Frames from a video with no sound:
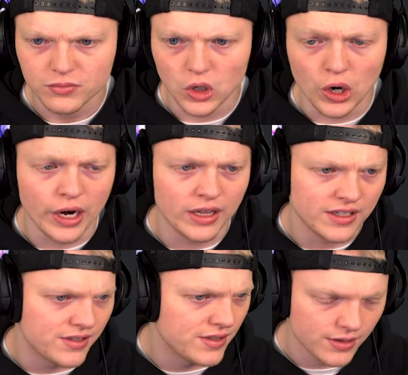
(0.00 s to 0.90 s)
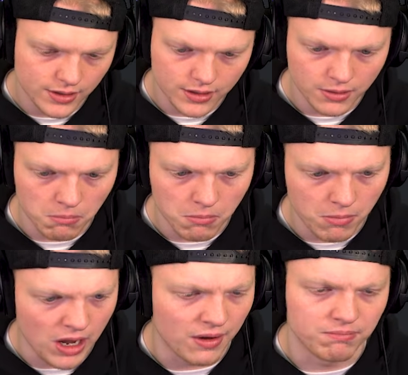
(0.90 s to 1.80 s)
Or at least
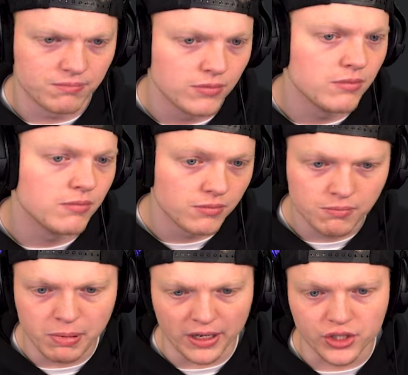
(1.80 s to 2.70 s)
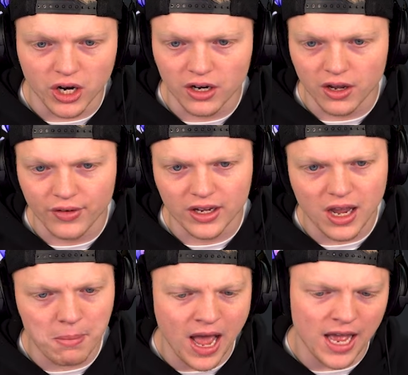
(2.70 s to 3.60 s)
a big chunk of it. Come
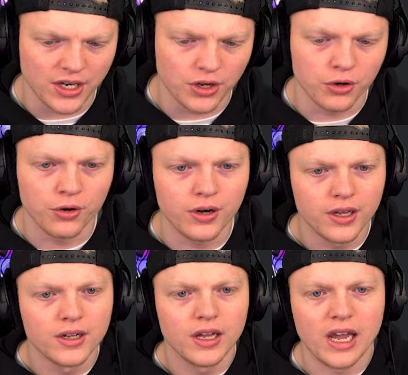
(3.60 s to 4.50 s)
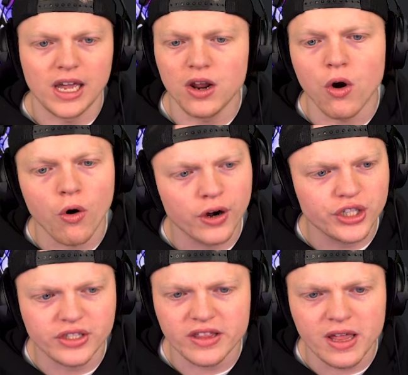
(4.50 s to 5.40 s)
on, dude. Into
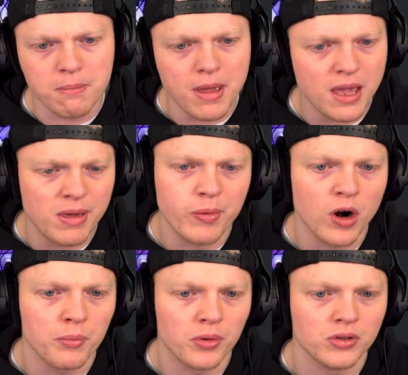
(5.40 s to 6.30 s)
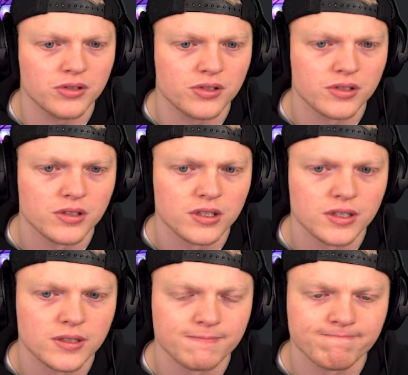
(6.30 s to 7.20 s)
oranges and then maybe purples.
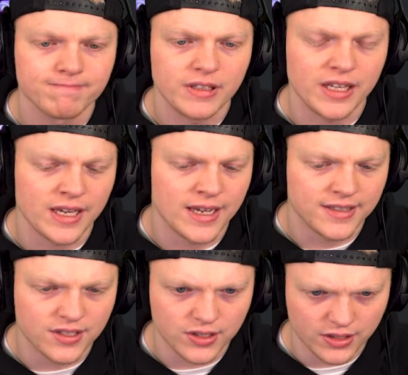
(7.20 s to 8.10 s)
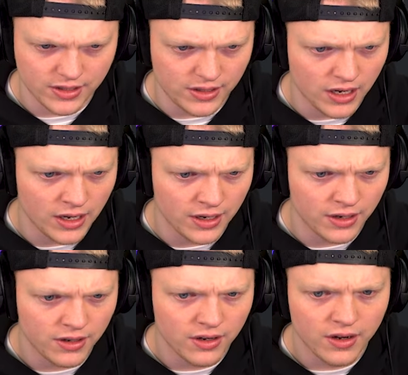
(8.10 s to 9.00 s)
Yeah, it's done.
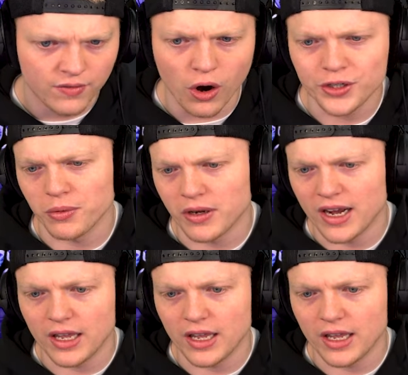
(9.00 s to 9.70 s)
Of course we're gonna...